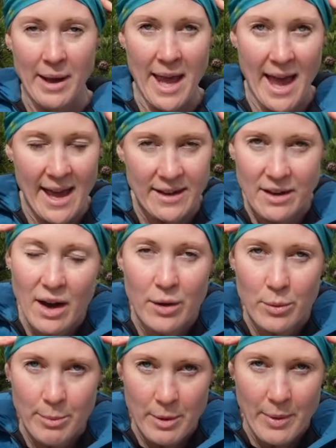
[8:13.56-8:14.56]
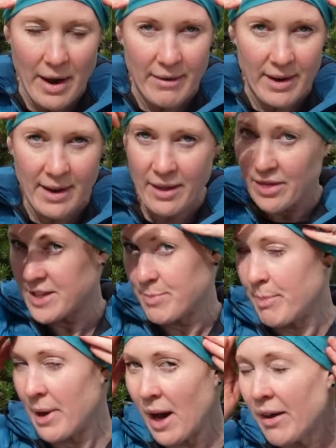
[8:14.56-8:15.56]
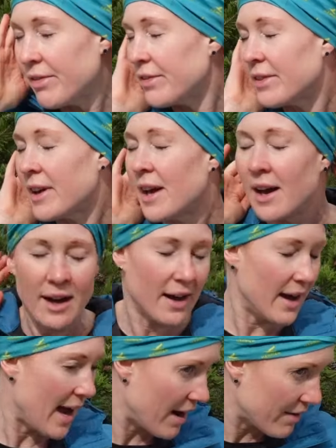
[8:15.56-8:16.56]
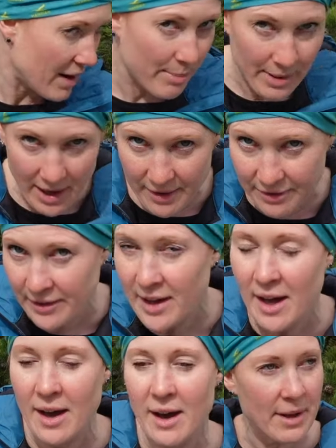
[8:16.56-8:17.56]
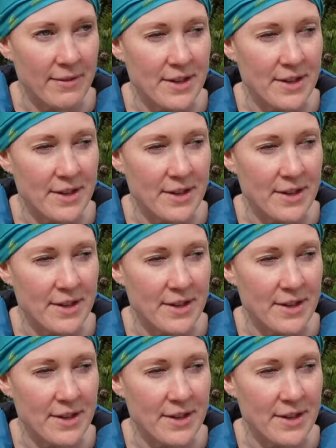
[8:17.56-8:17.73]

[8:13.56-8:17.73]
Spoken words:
my head, I will be wearing this buff, a Harrier buff. If